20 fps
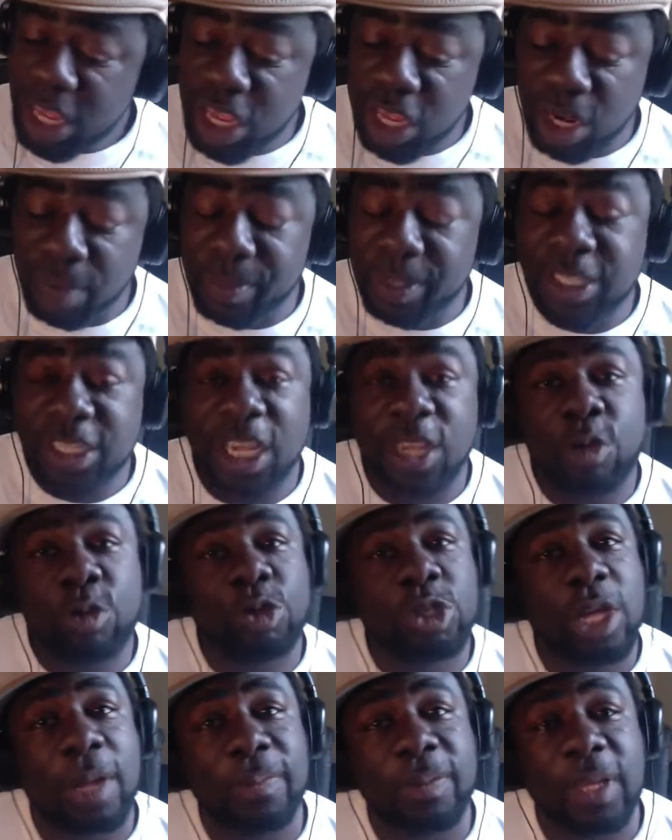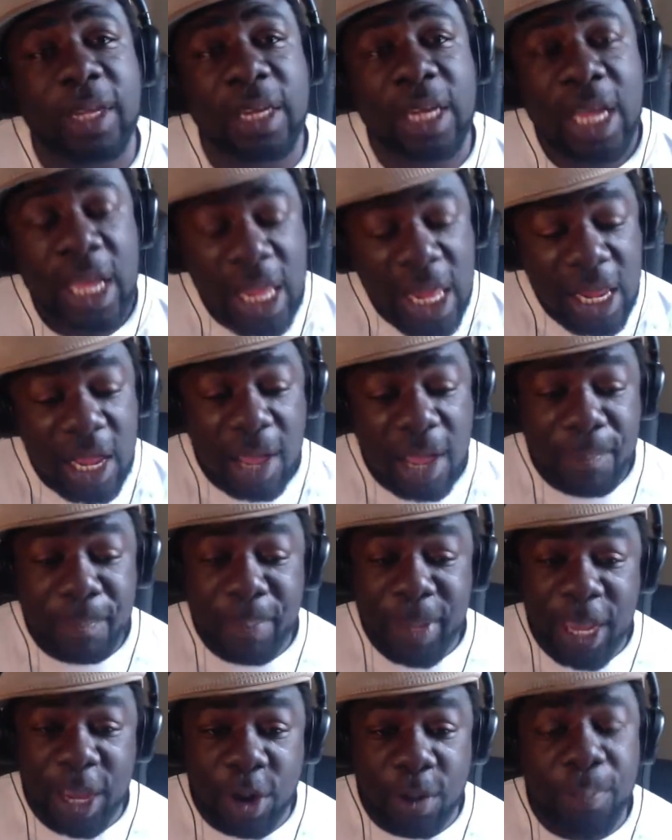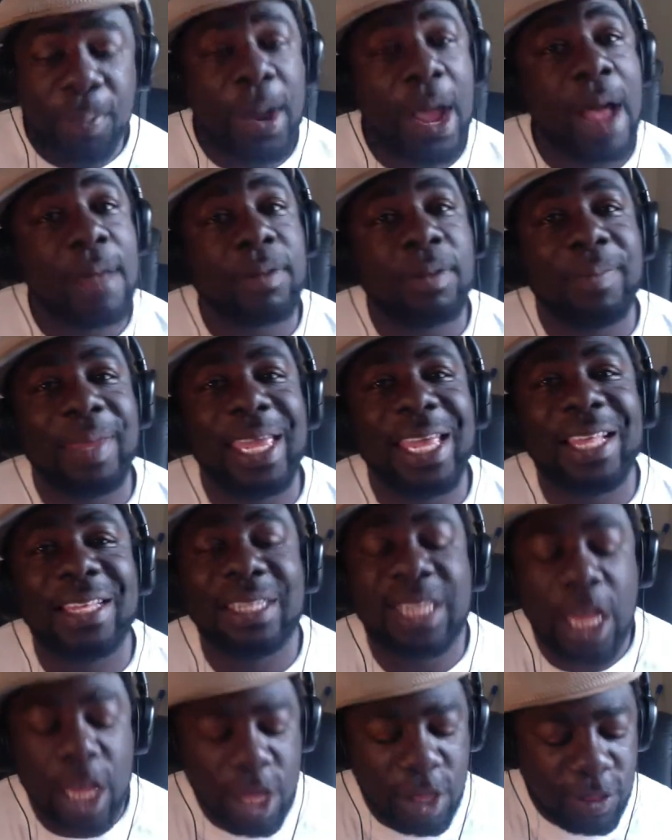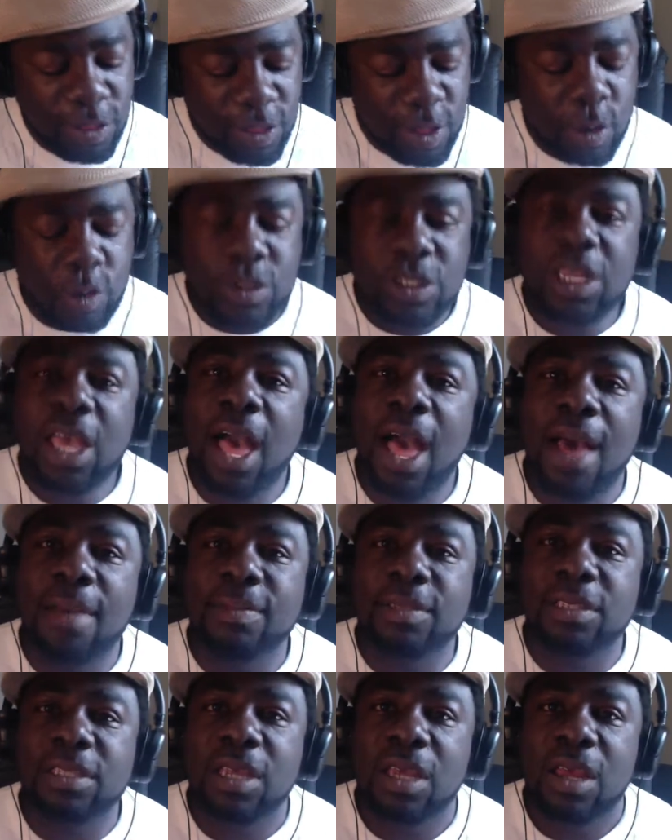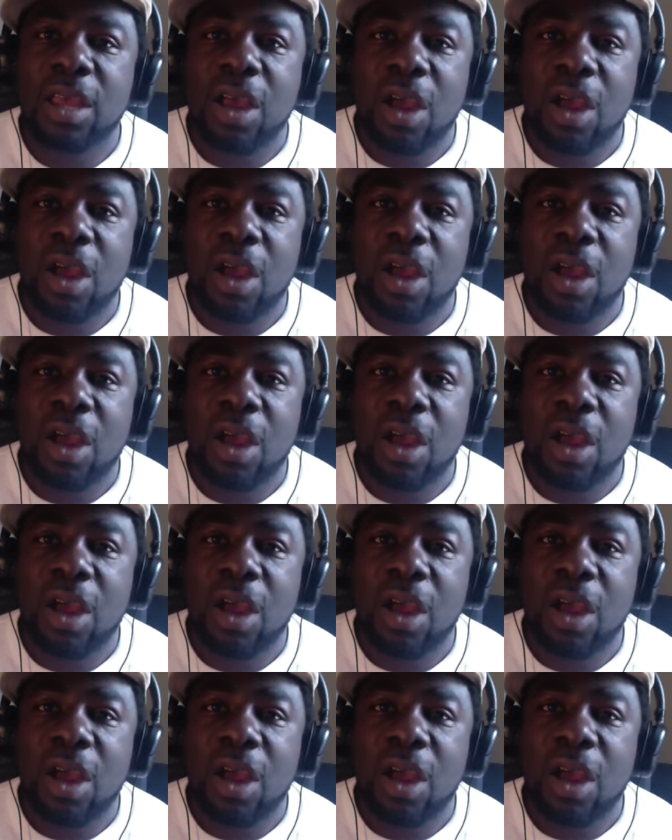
And I'm going to tell you something a bigger problem is those cops